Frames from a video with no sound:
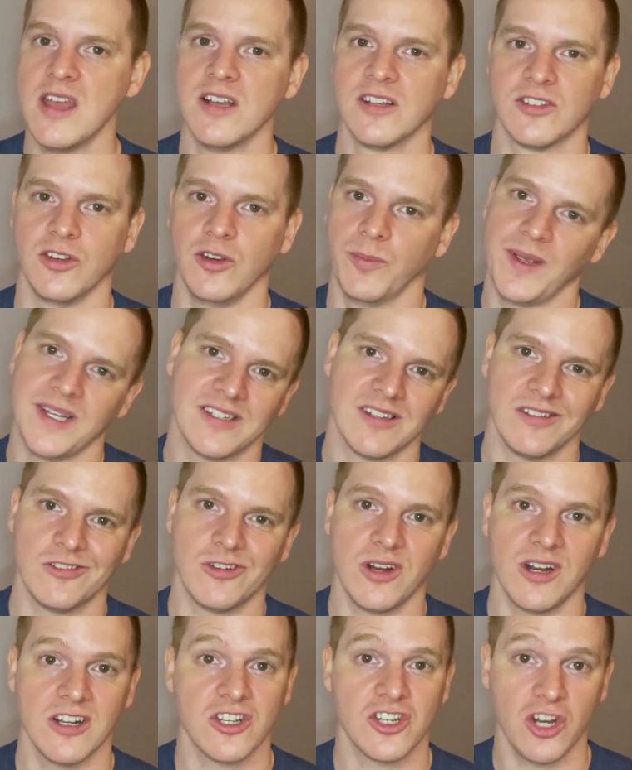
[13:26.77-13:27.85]
So you're basically
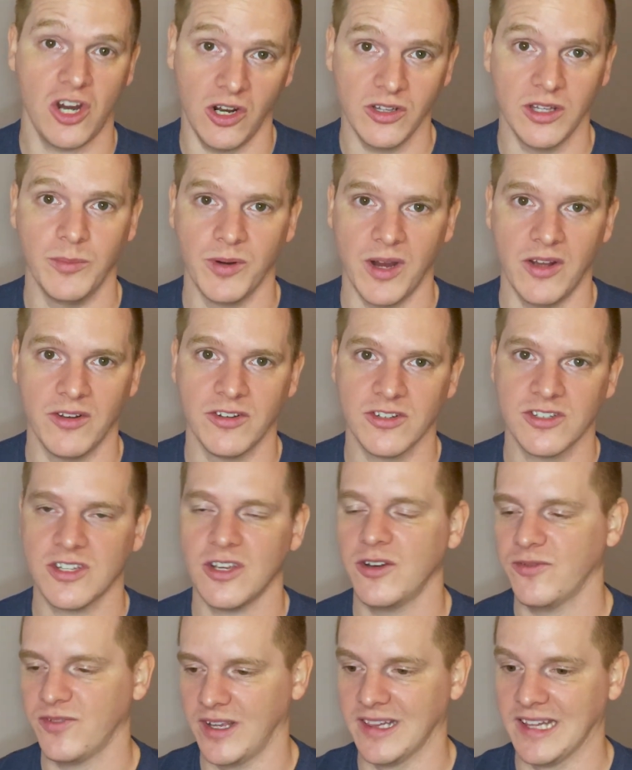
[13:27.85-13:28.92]
trying to Charlie Brown
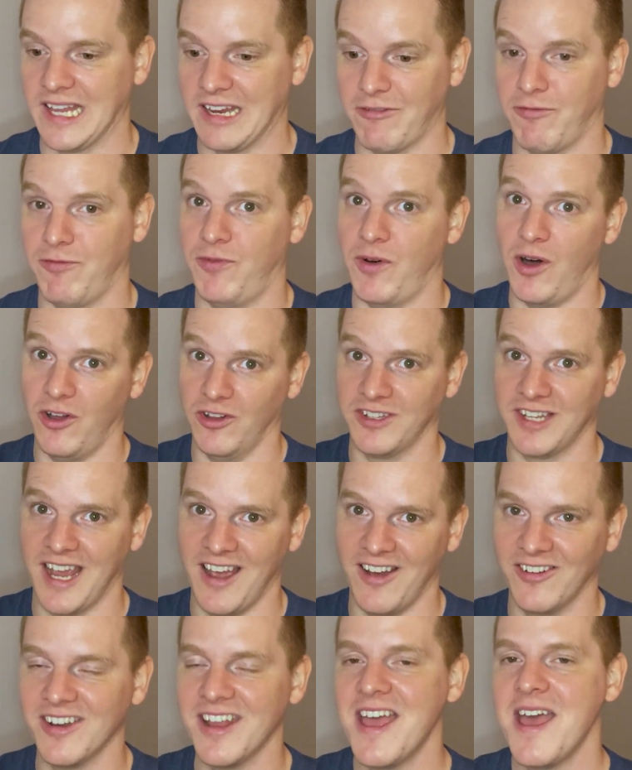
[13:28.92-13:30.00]
yourself and like fall
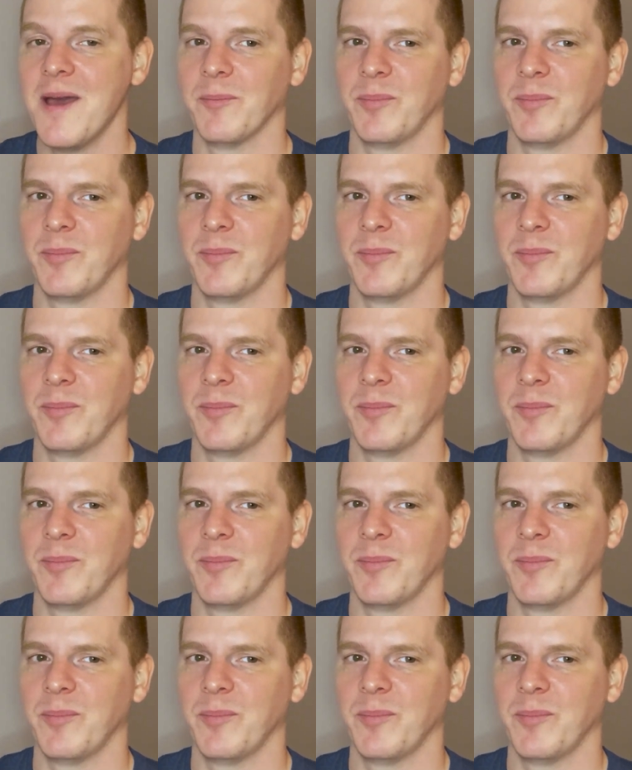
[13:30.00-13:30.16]
down,